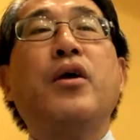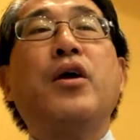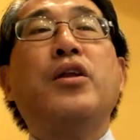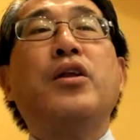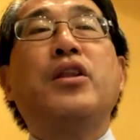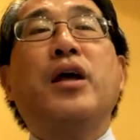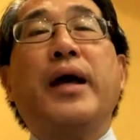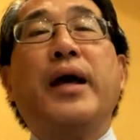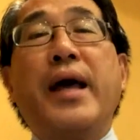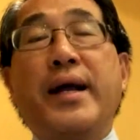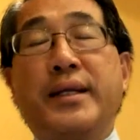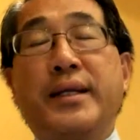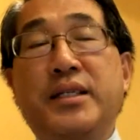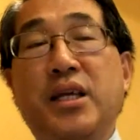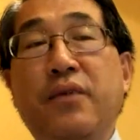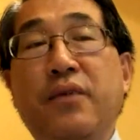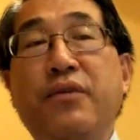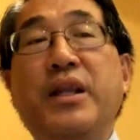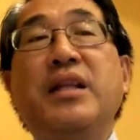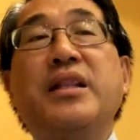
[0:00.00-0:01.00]
The
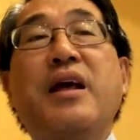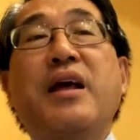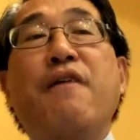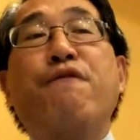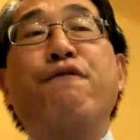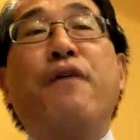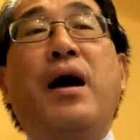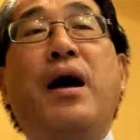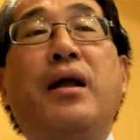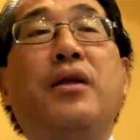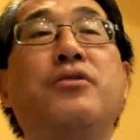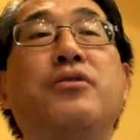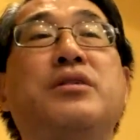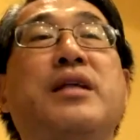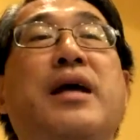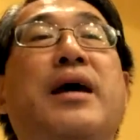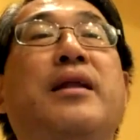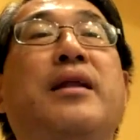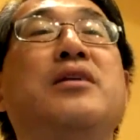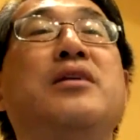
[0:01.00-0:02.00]
activity that follows
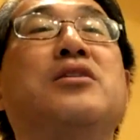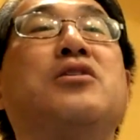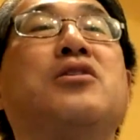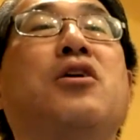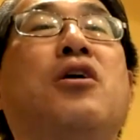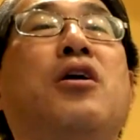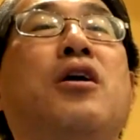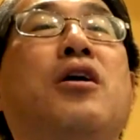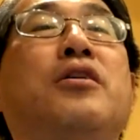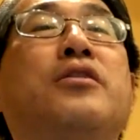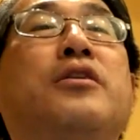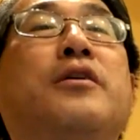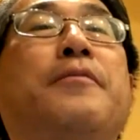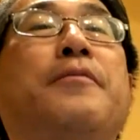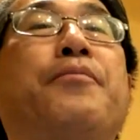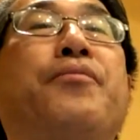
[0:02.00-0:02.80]
that is called